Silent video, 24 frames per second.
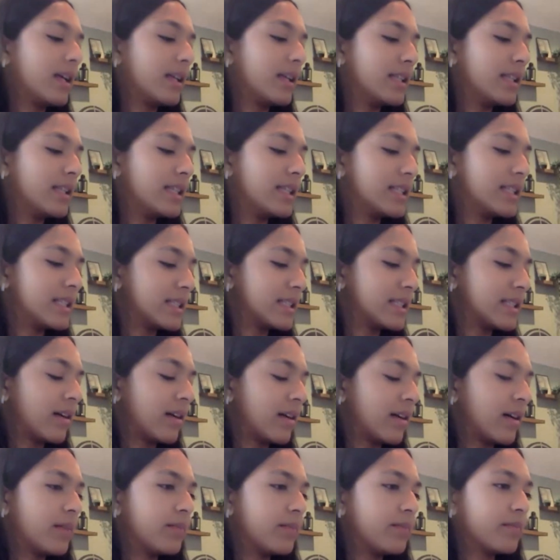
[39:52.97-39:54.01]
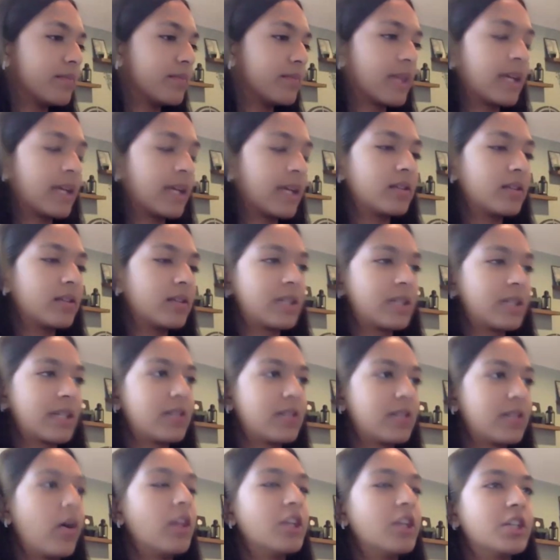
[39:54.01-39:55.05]
this is
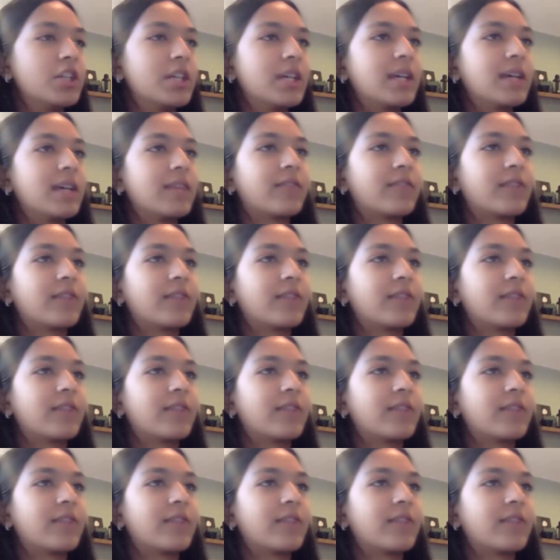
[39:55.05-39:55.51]
technology.